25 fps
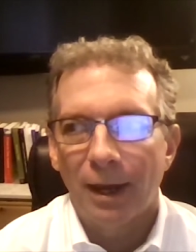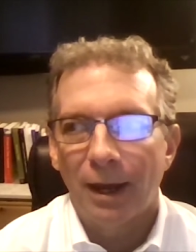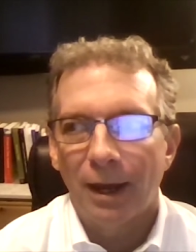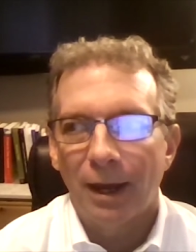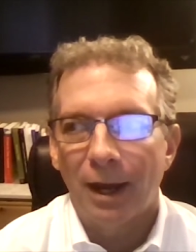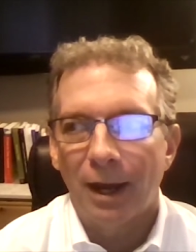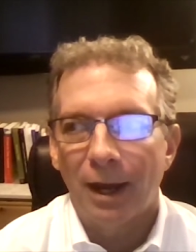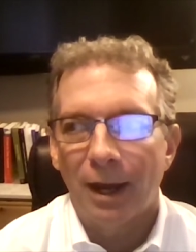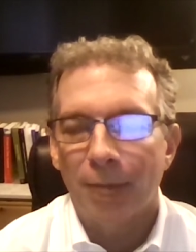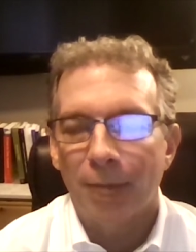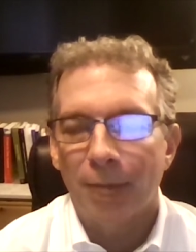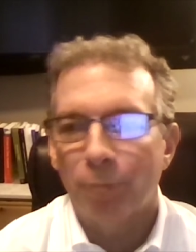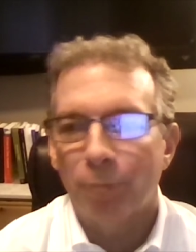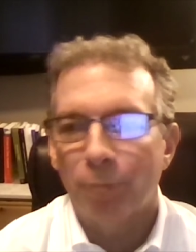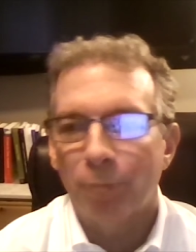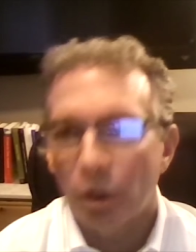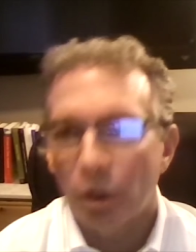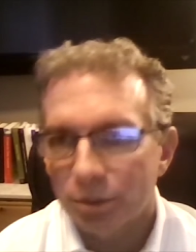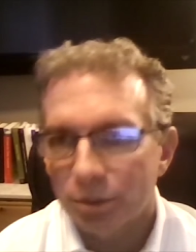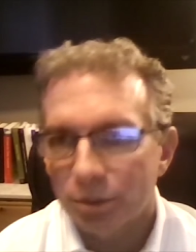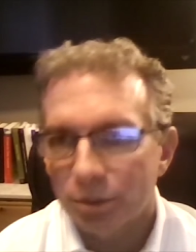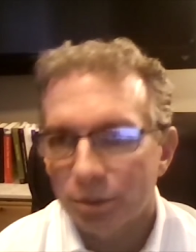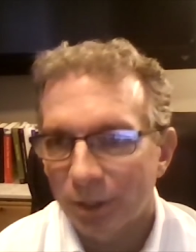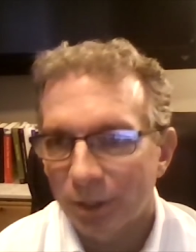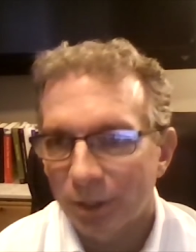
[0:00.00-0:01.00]
I
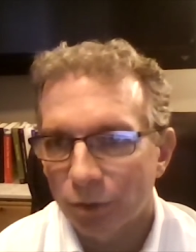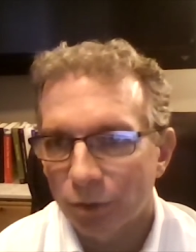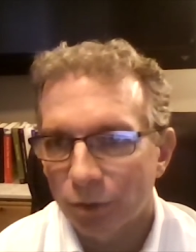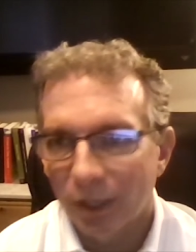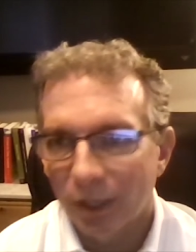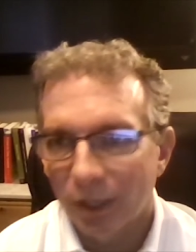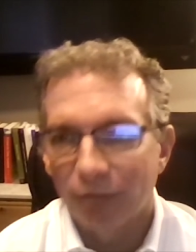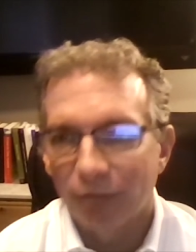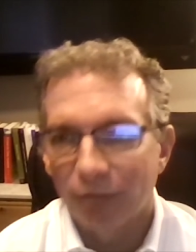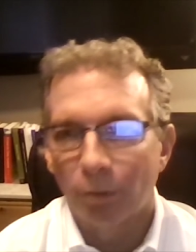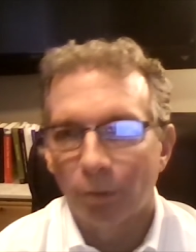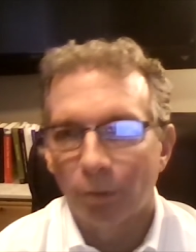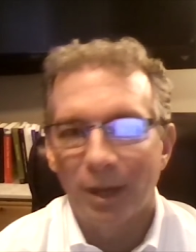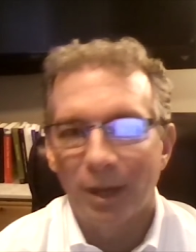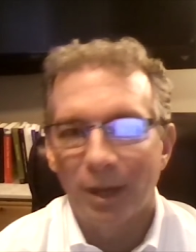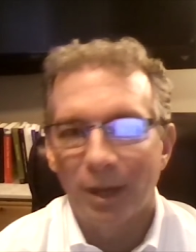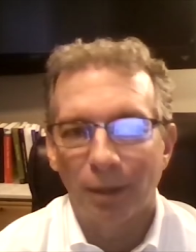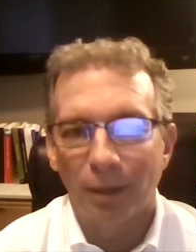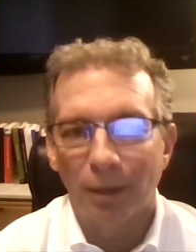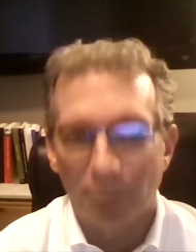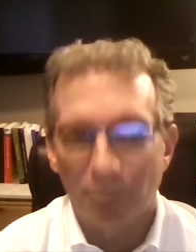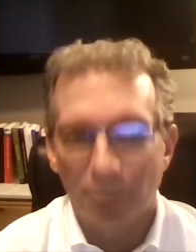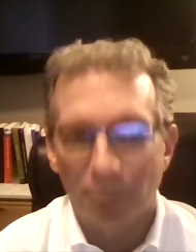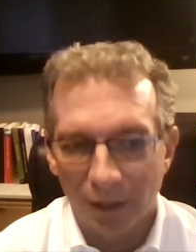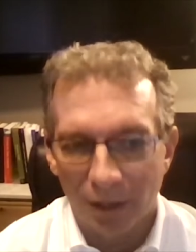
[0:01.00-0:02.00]
paused my trading for about
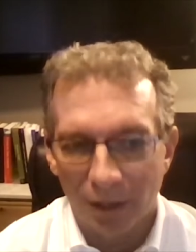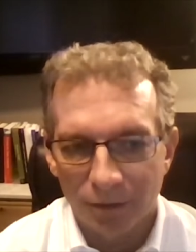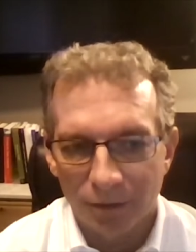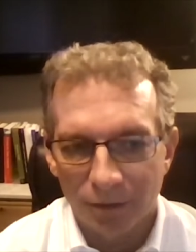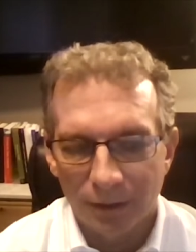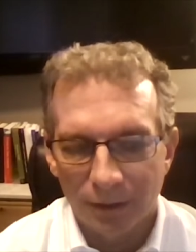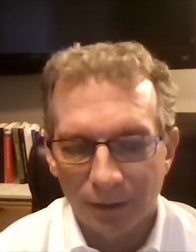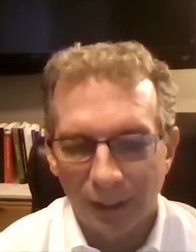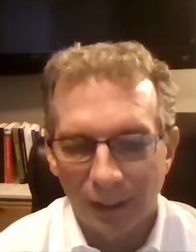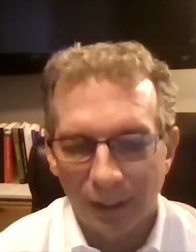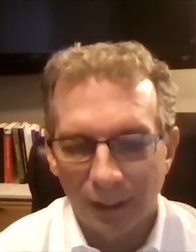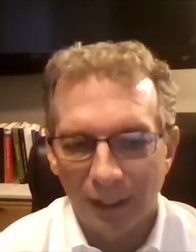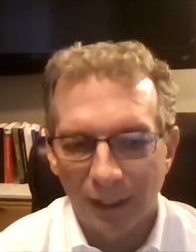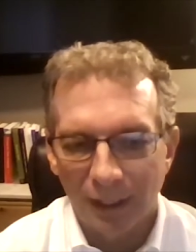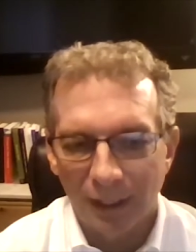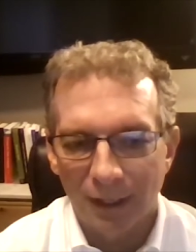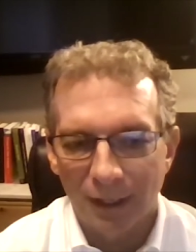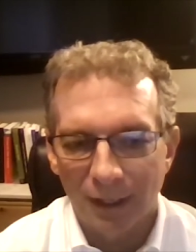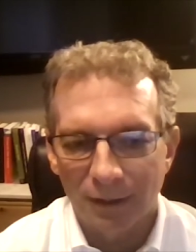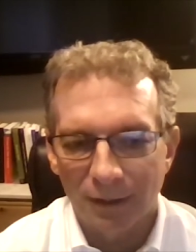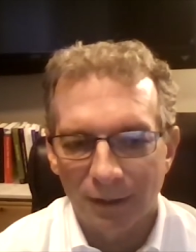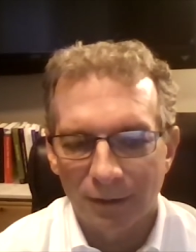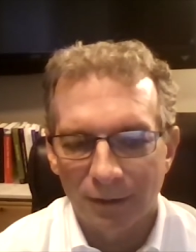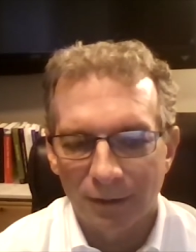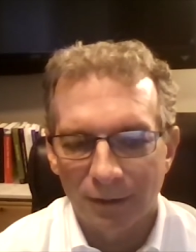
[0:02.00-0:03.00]
a month
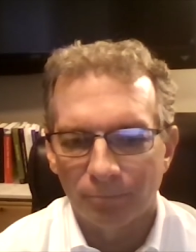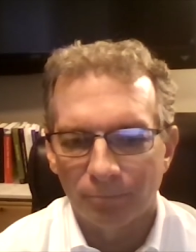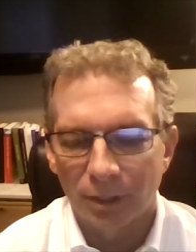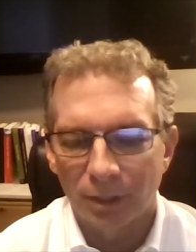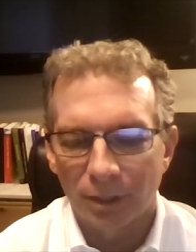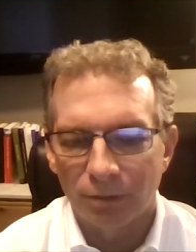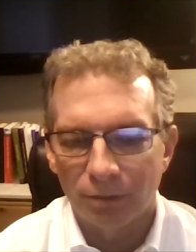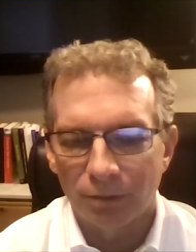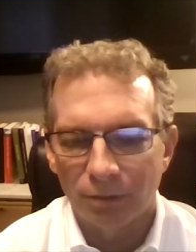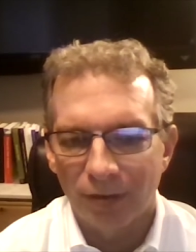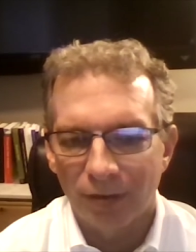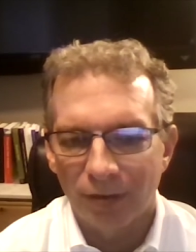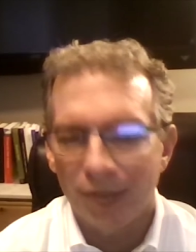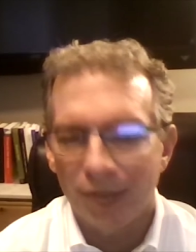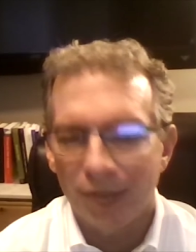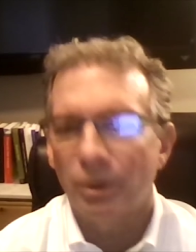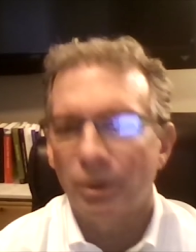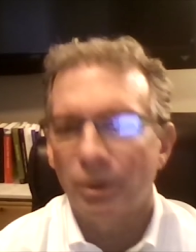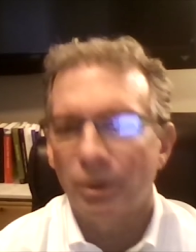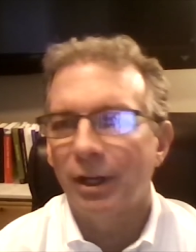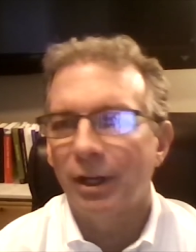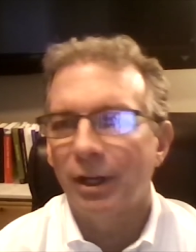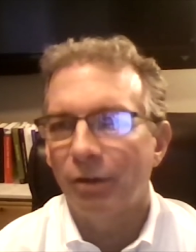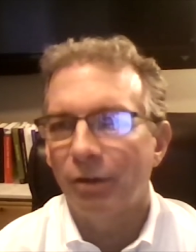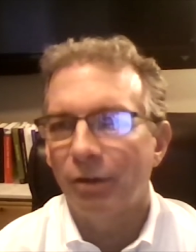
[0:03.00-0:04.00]
and
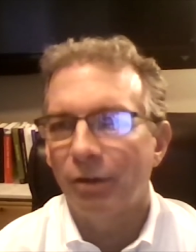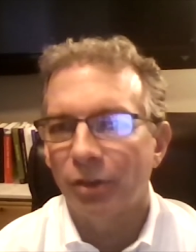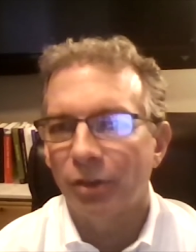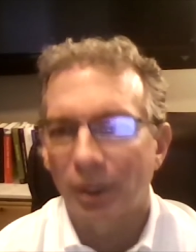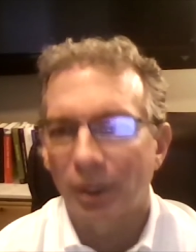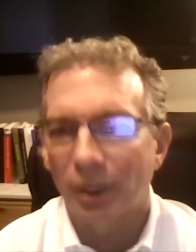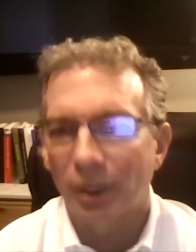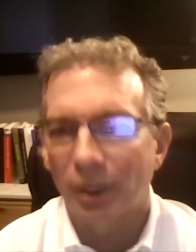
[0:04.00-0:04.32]
evaluated everything.